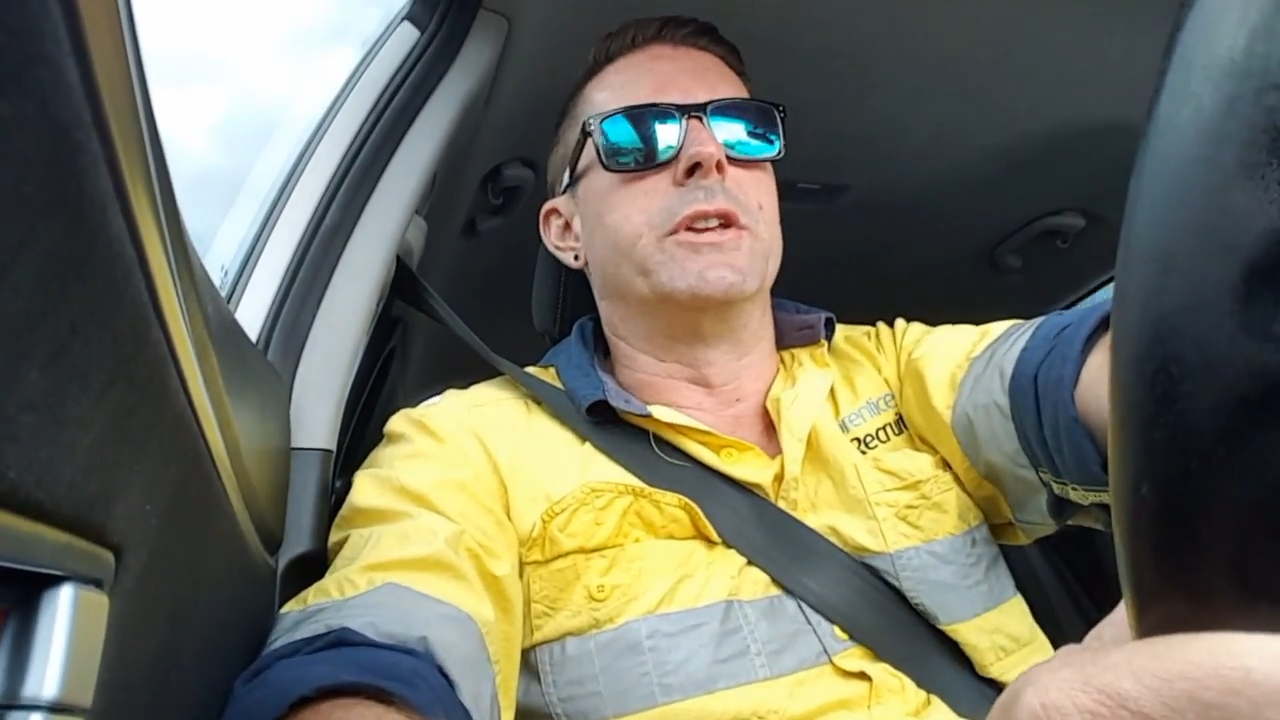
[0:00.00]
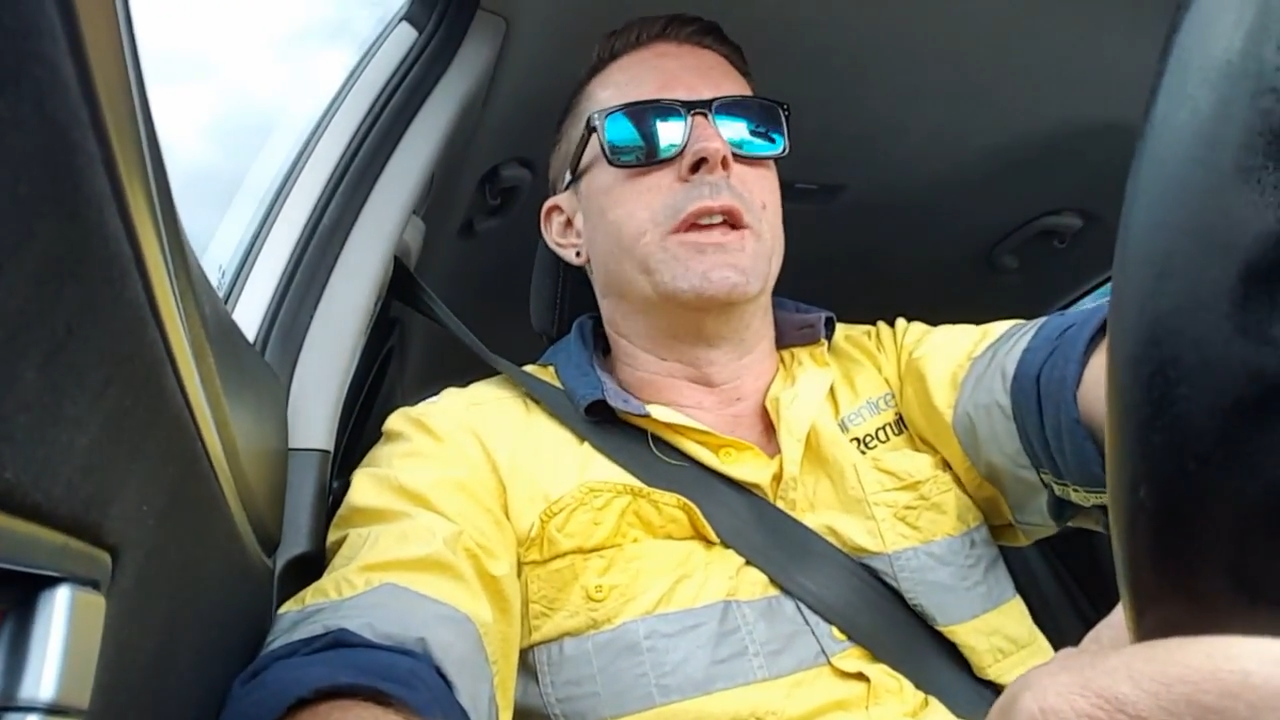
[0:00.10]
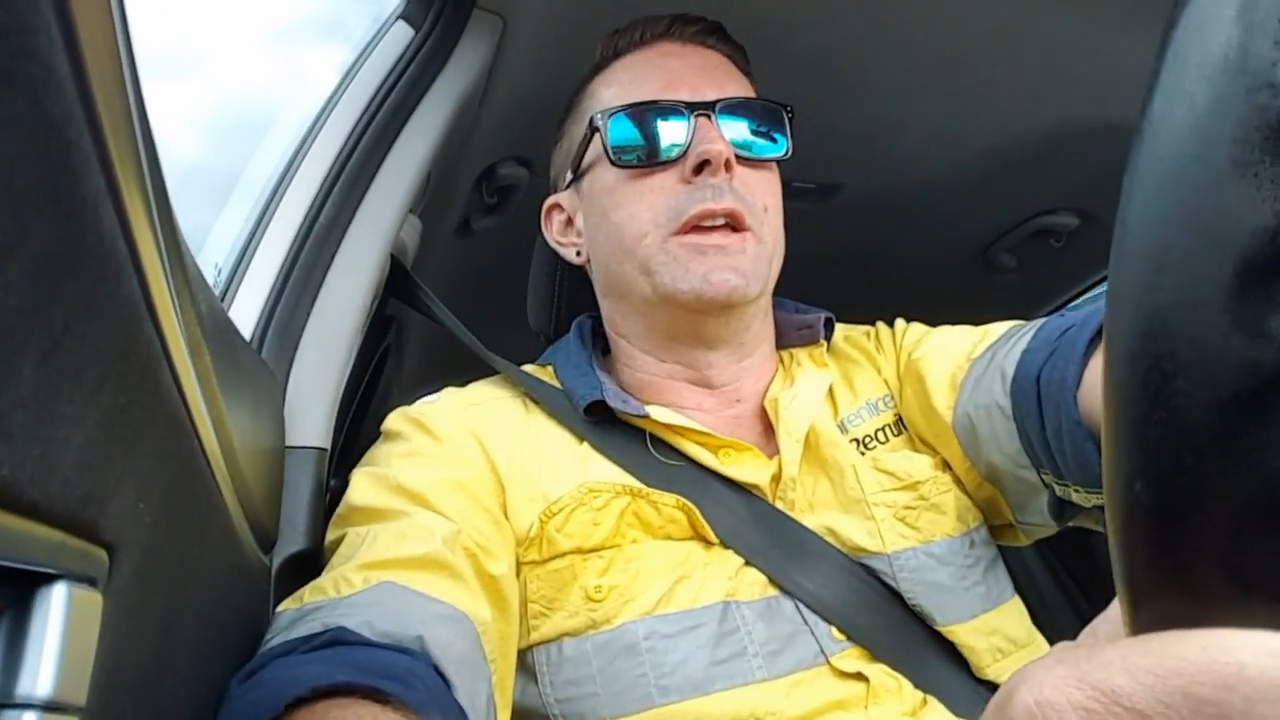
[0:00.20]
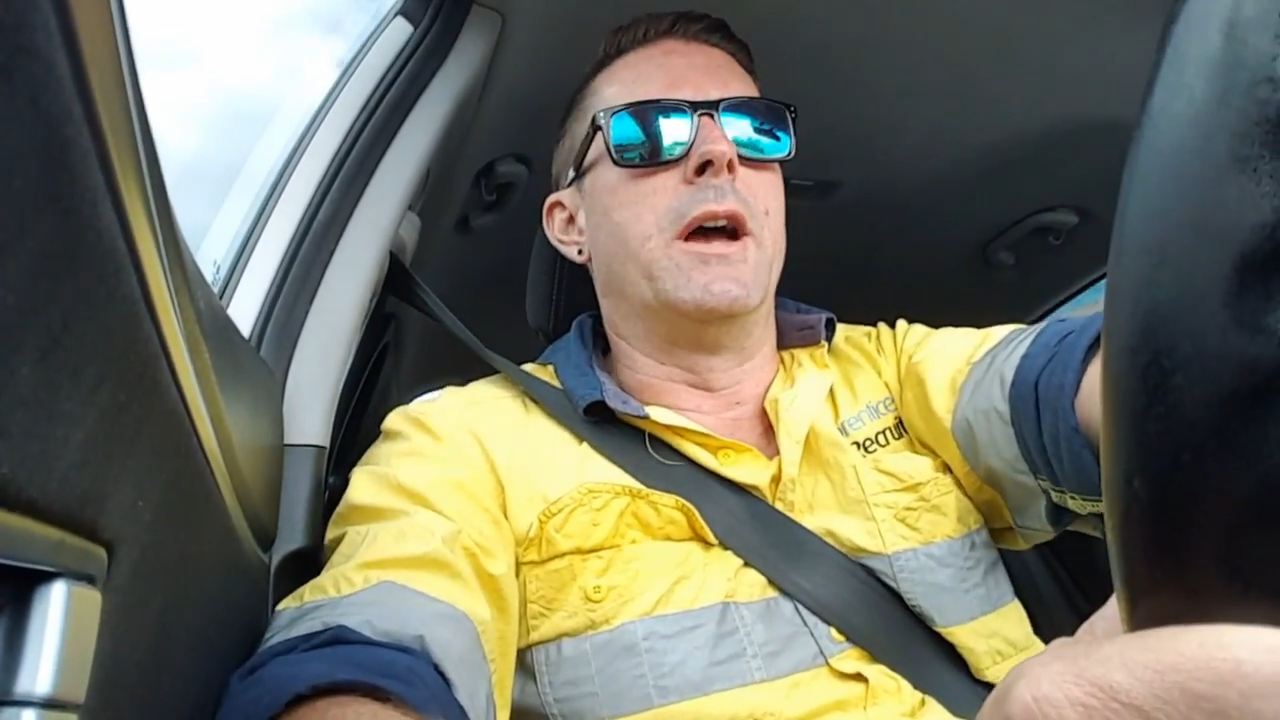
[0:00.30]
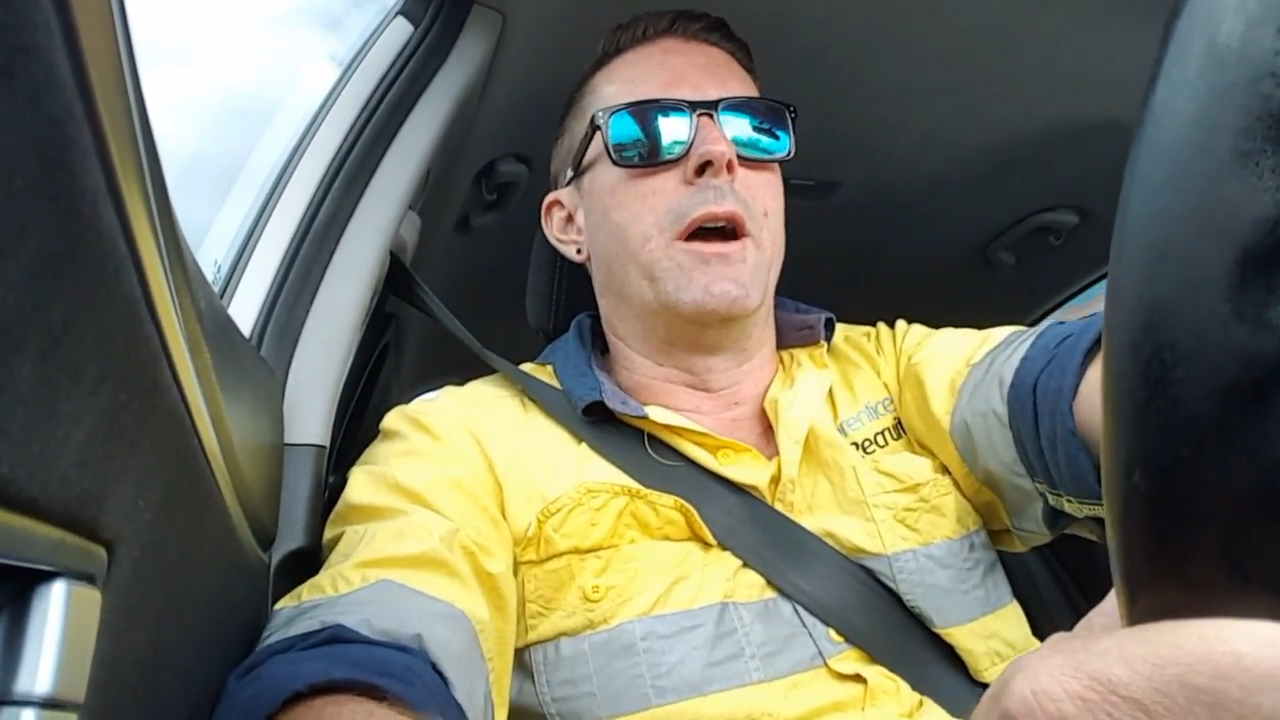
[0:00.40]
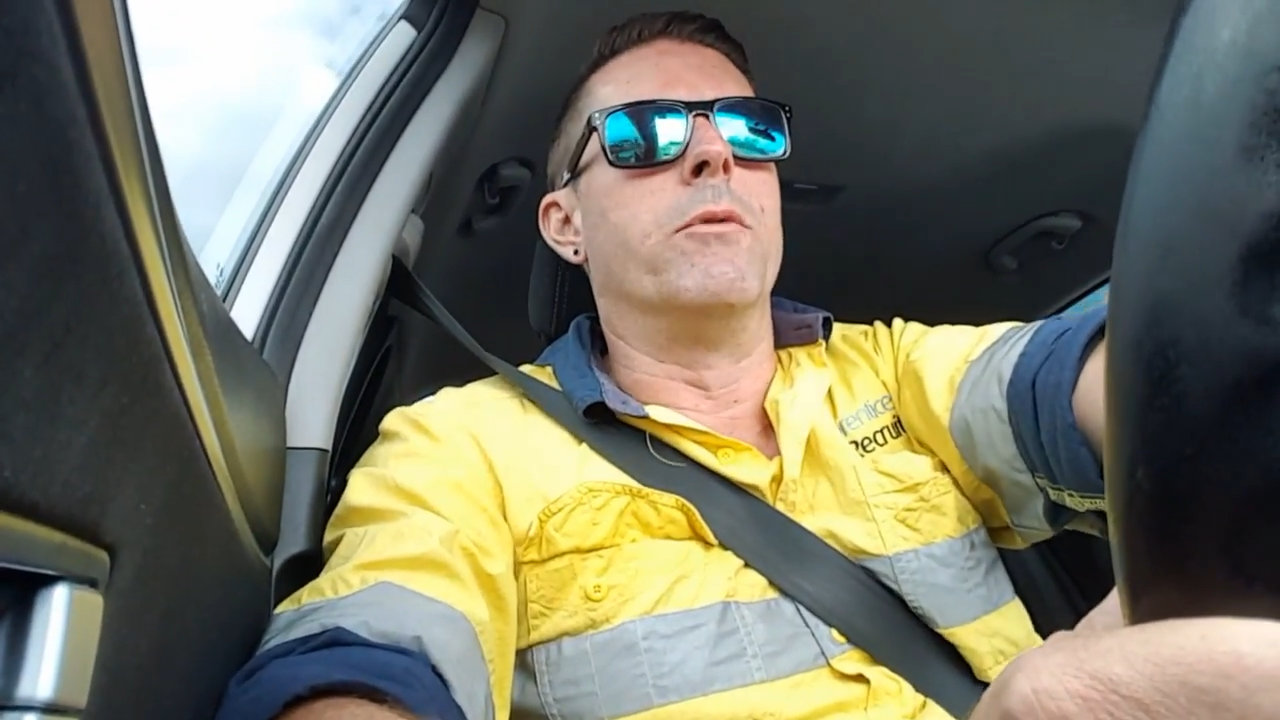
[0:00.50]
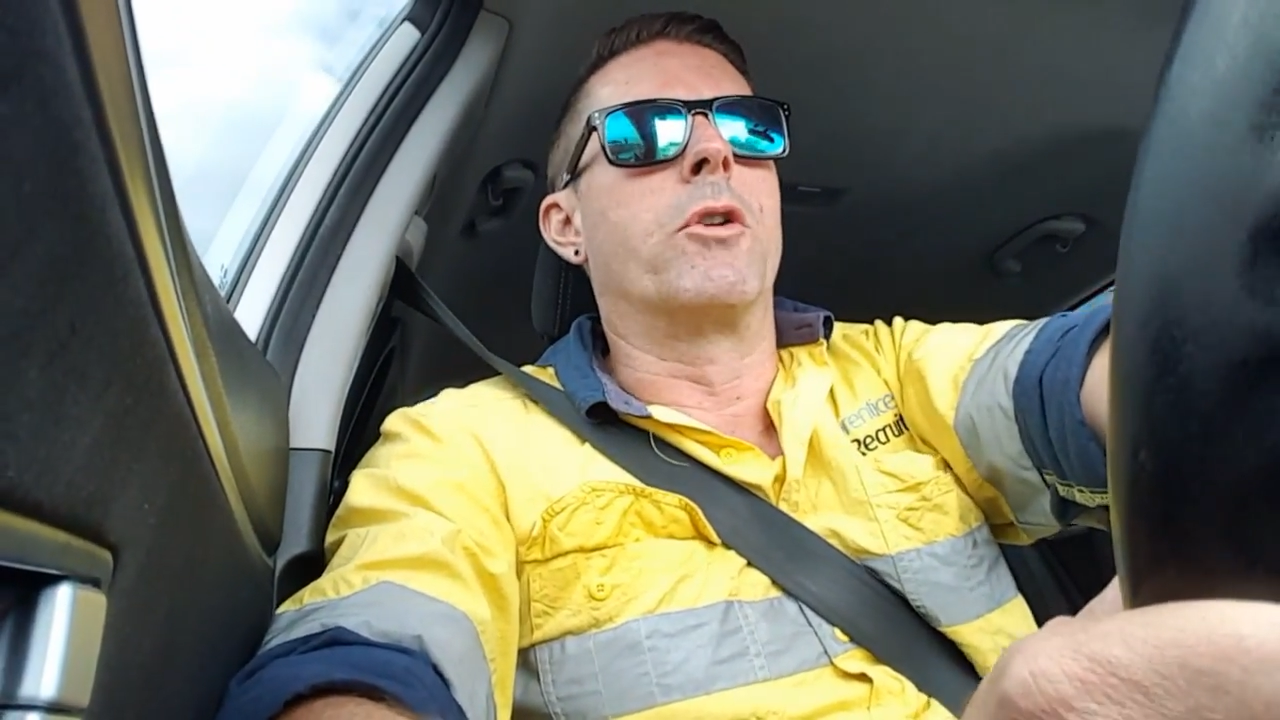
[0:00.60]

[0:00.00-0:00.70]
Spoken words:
the